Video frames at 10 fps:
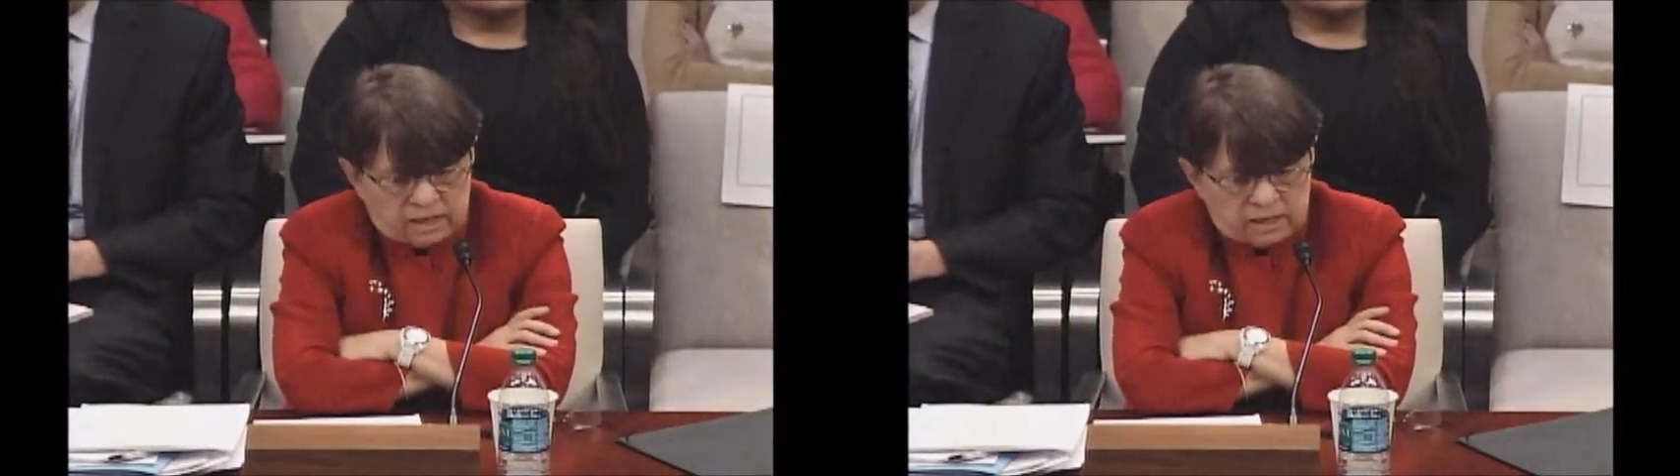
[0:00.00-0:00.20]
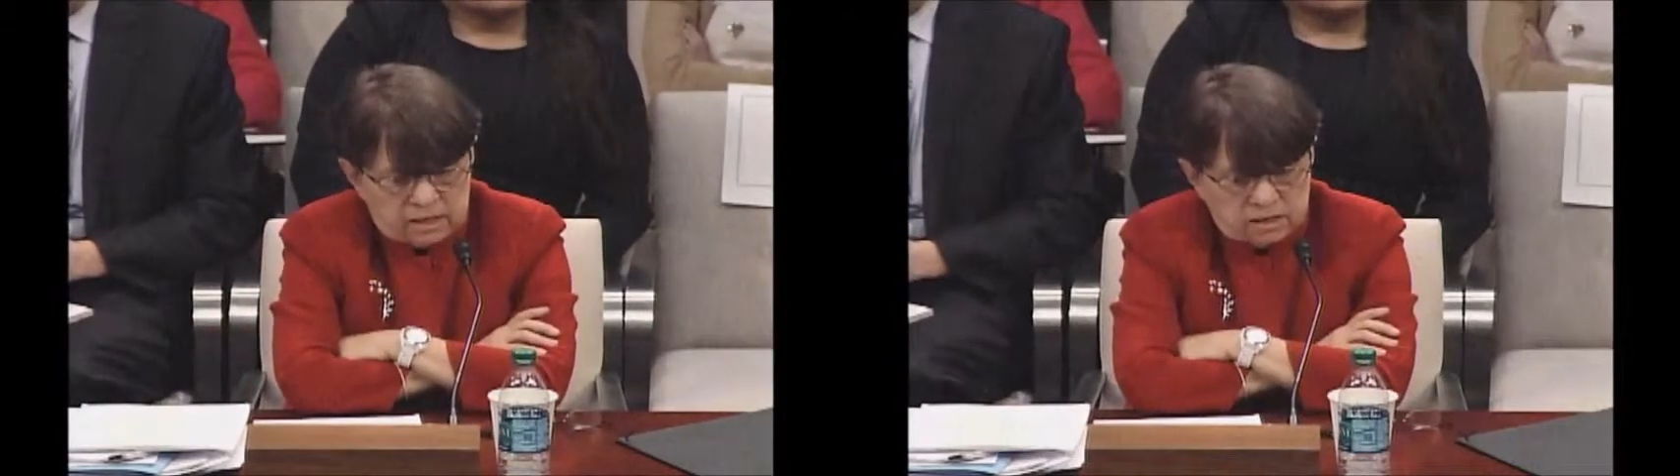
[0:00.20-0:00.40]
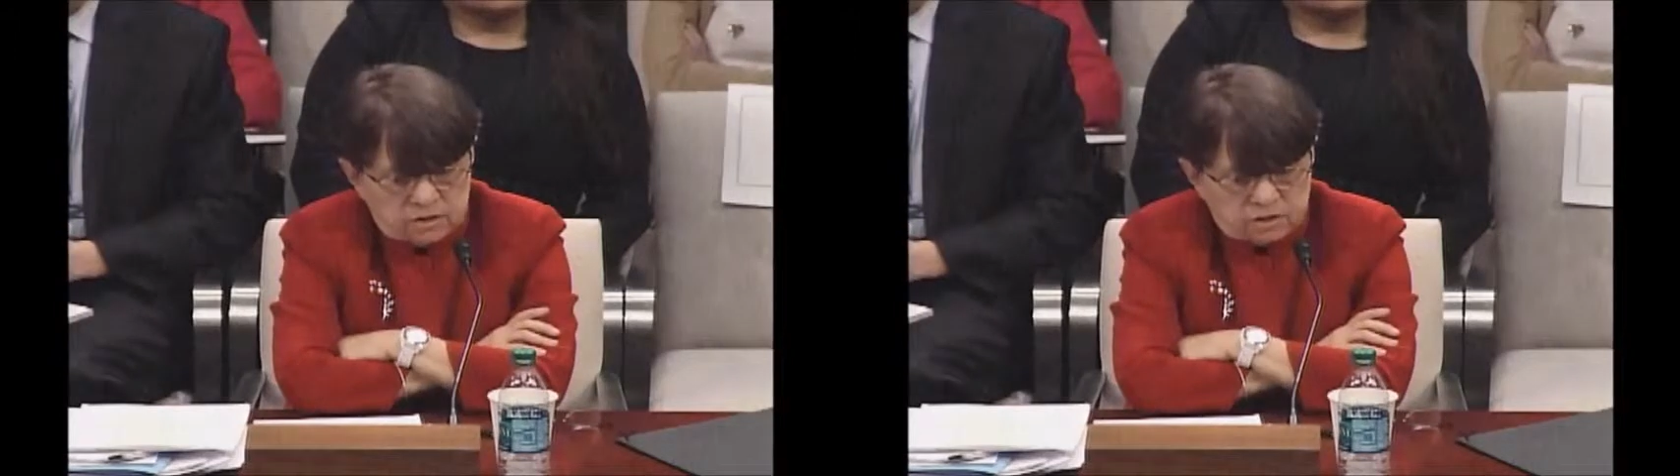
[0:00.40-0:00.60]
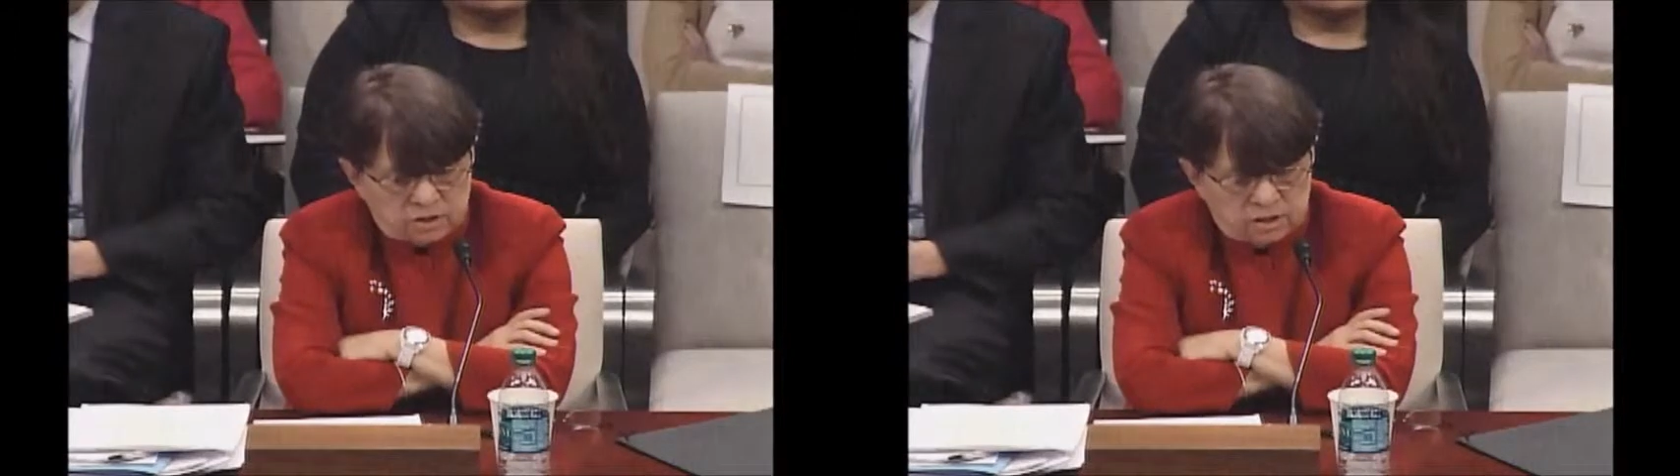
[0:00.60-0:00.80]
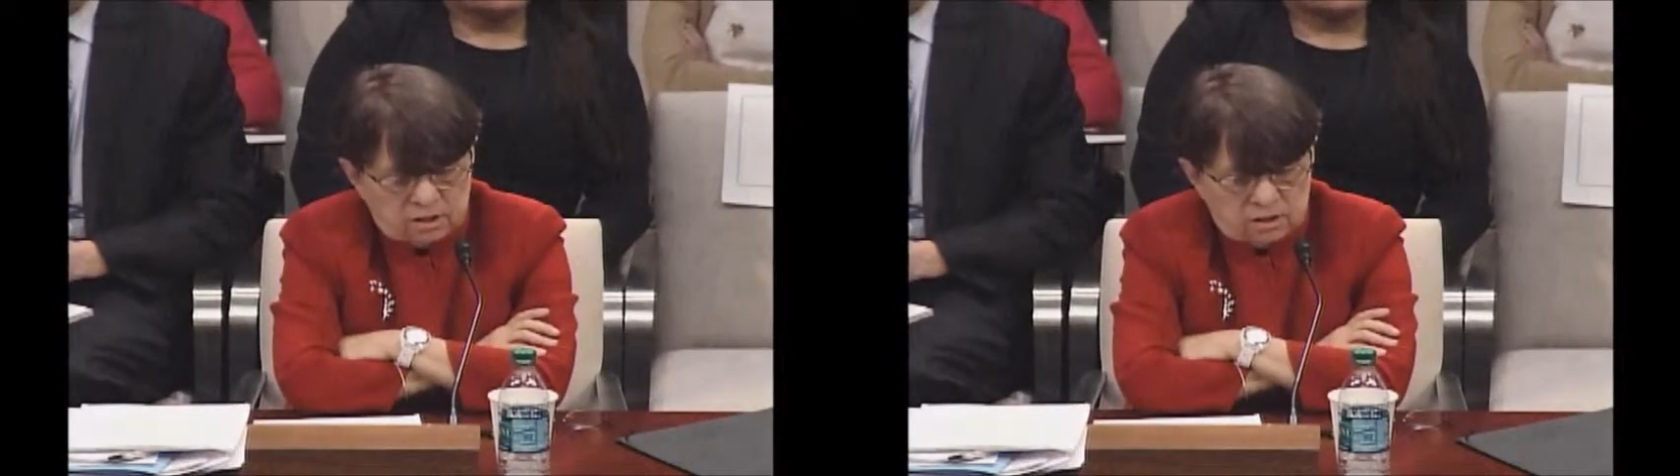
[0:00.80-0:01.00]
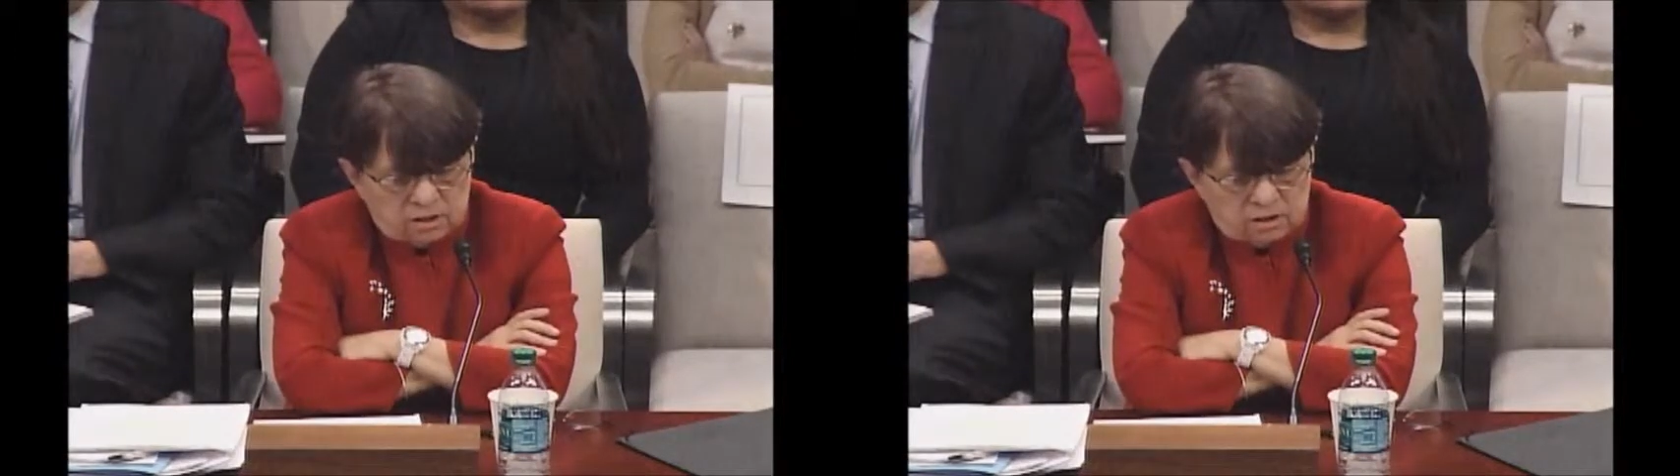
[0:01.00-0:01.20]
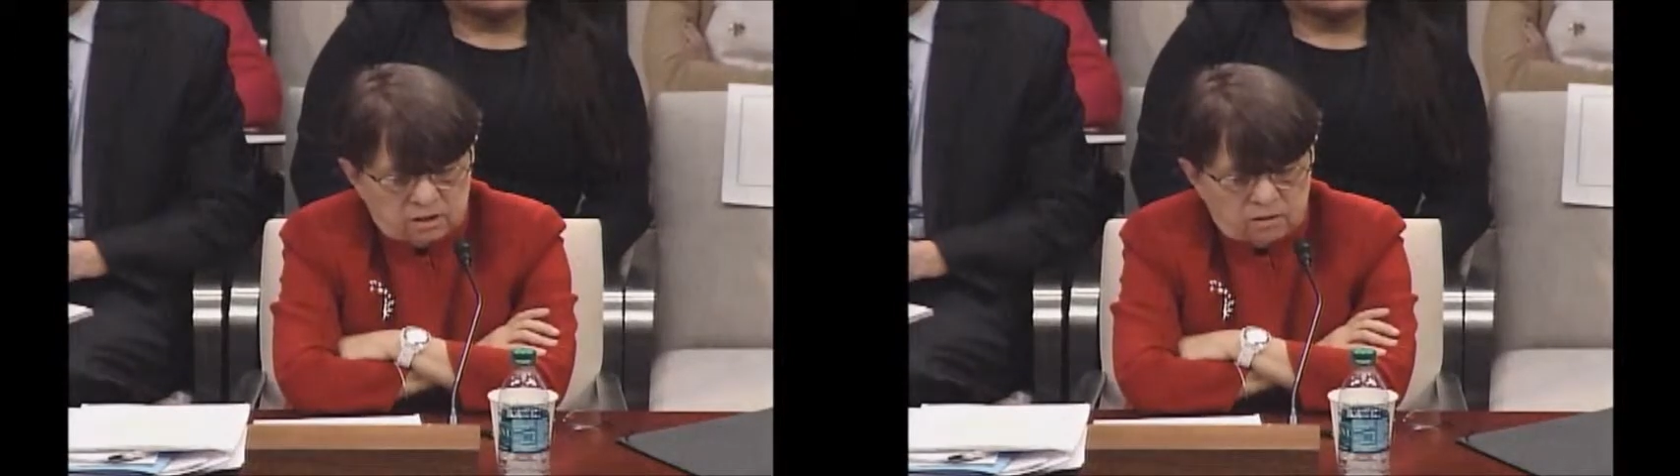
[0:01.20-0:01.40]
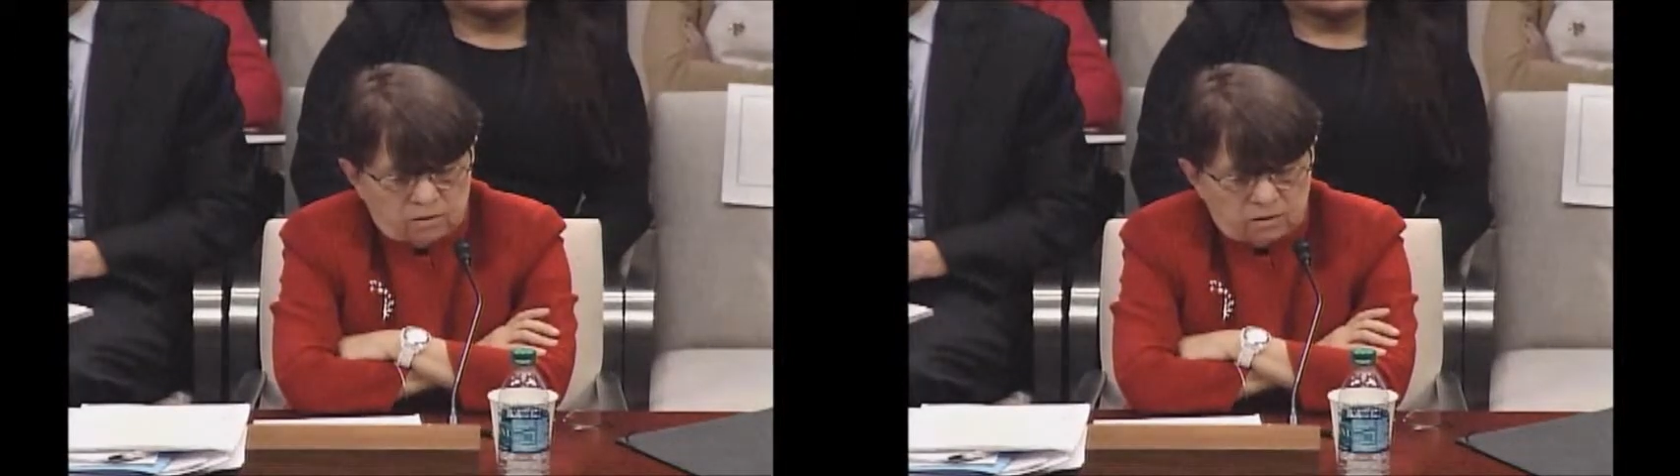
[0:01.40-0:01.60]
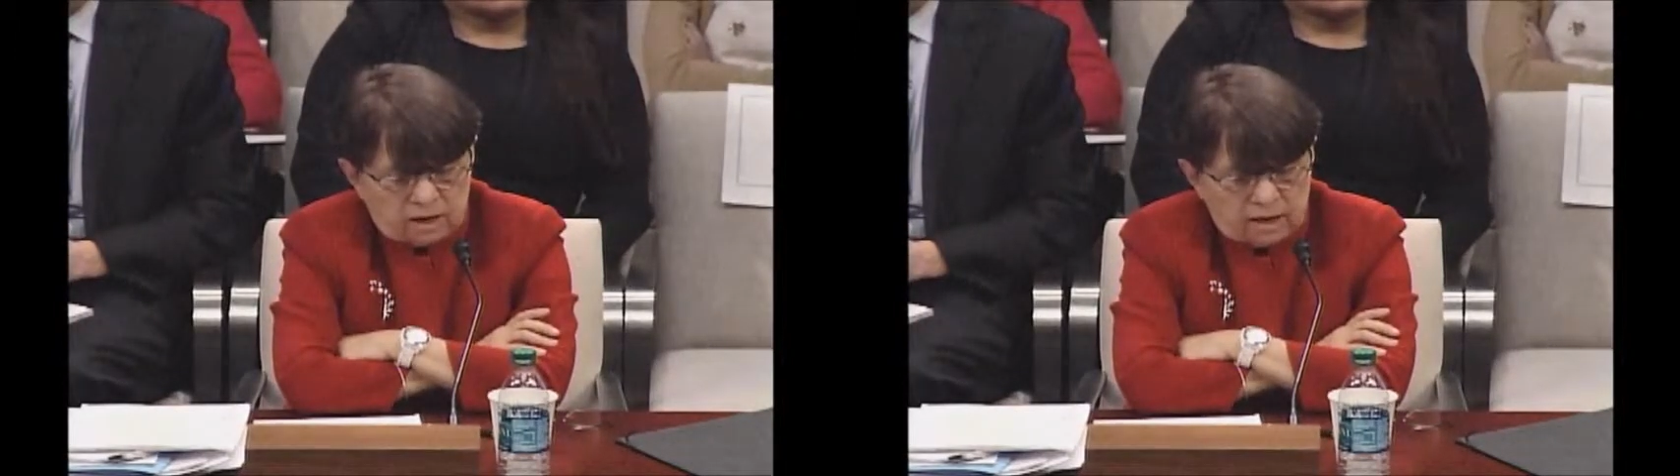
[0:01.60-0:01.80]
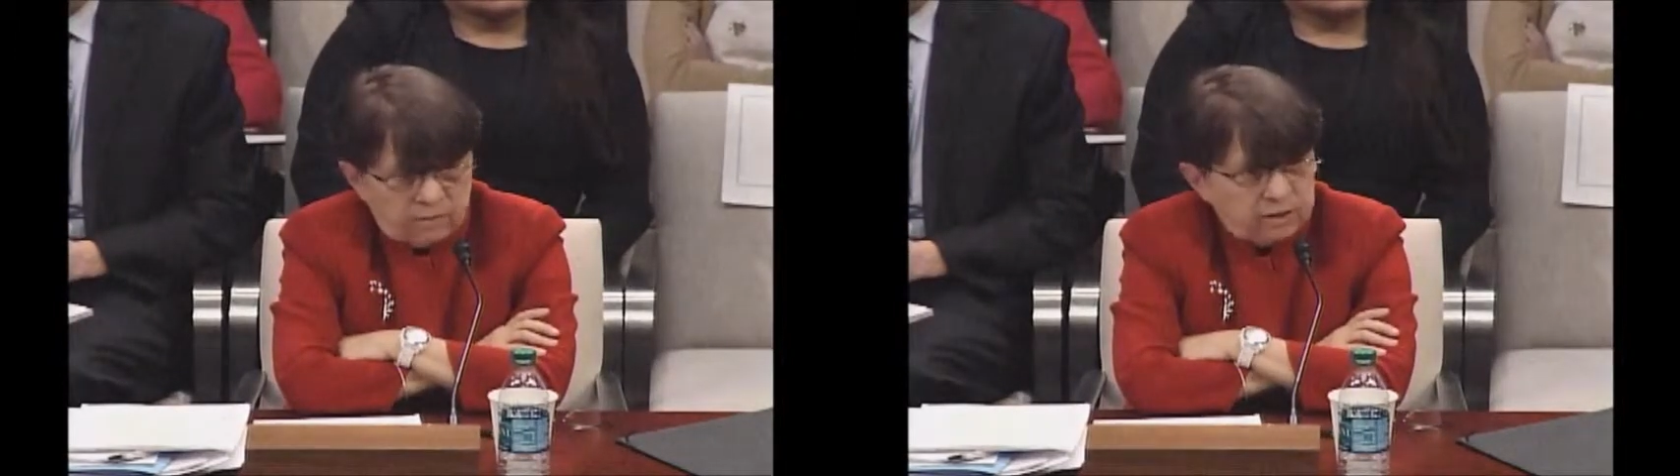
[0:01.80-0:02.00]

is having